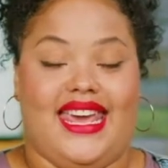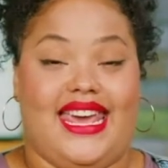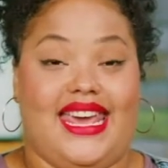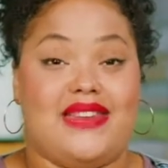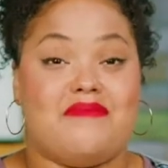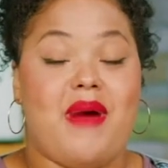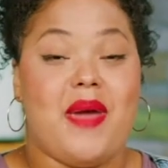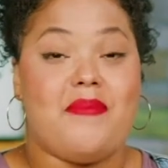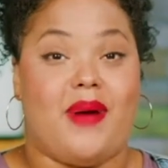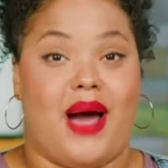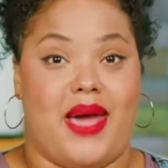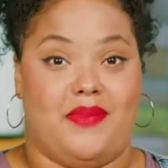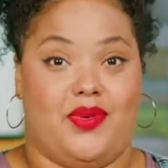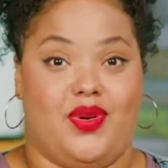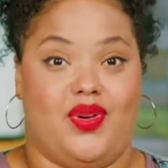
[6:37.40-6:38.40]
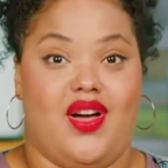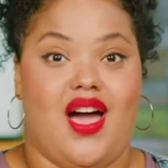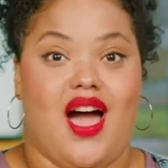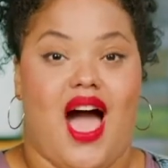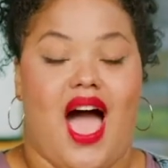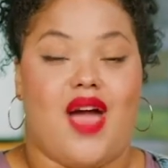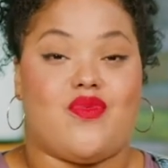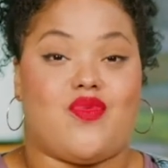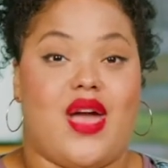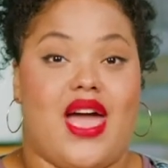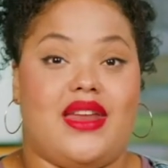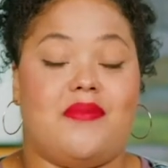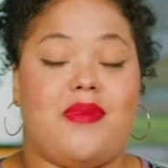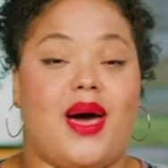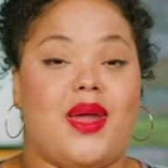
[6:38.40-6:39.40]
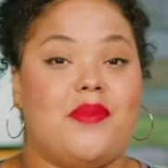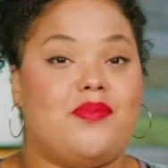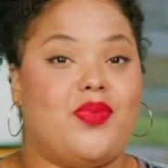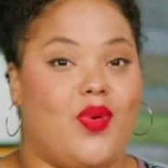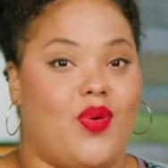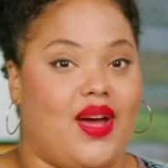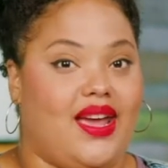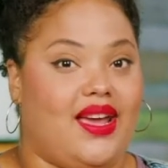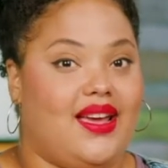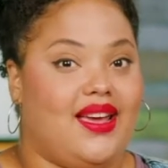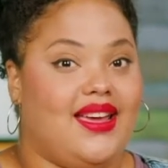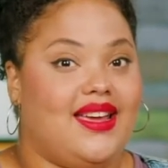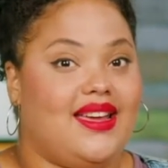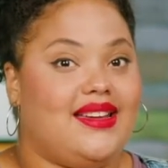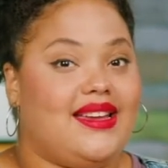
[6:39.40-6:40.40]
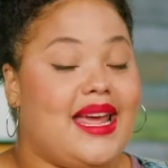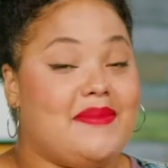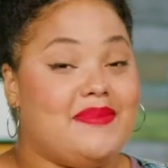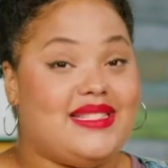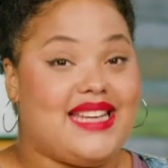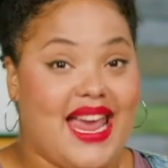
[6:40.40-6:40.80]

in my Bible, I read about a boy named